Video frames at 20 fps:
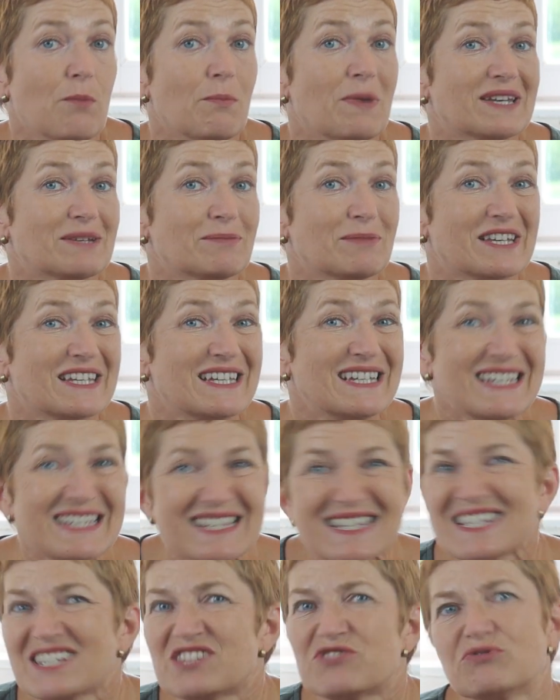But
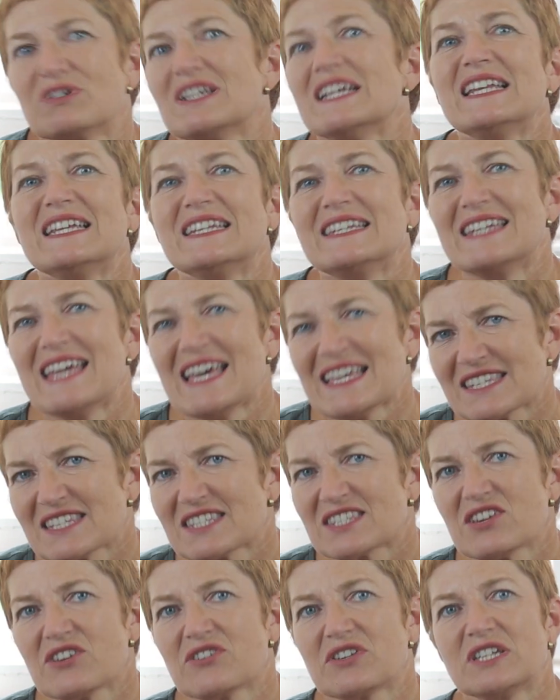is it really
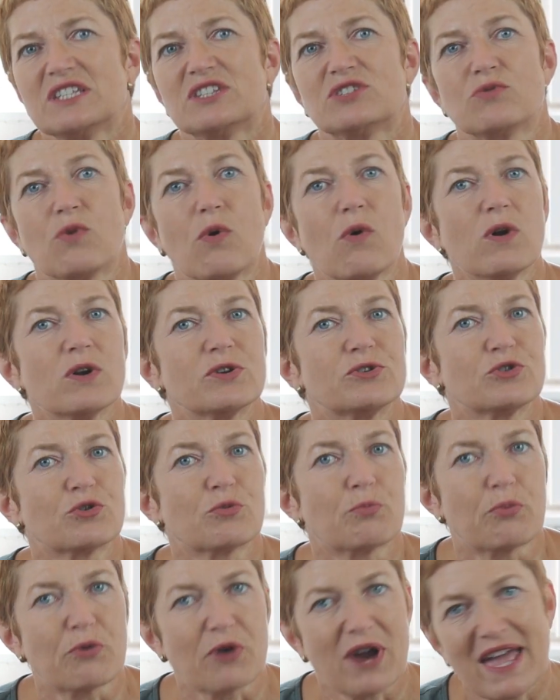necessary to hold
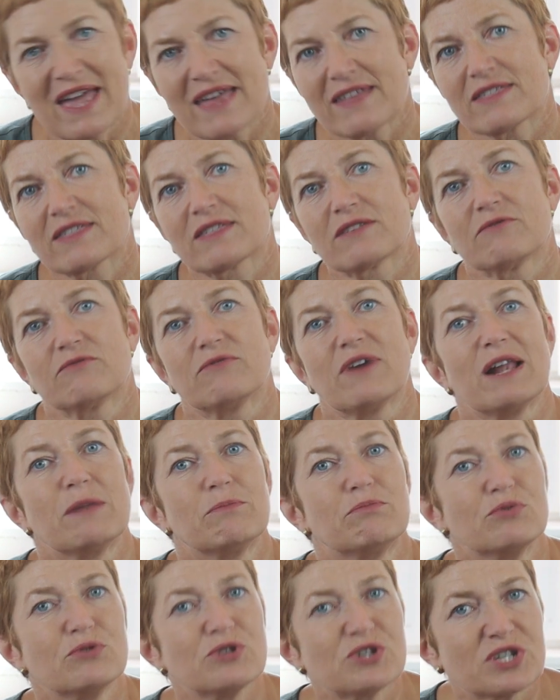your breath
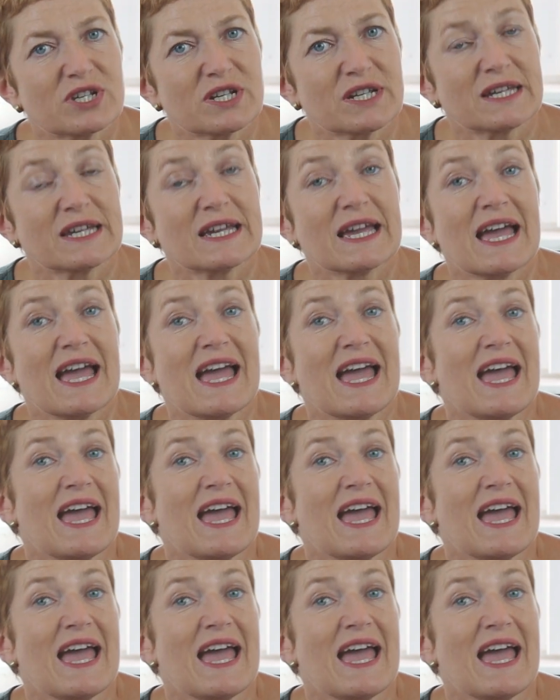while pushing?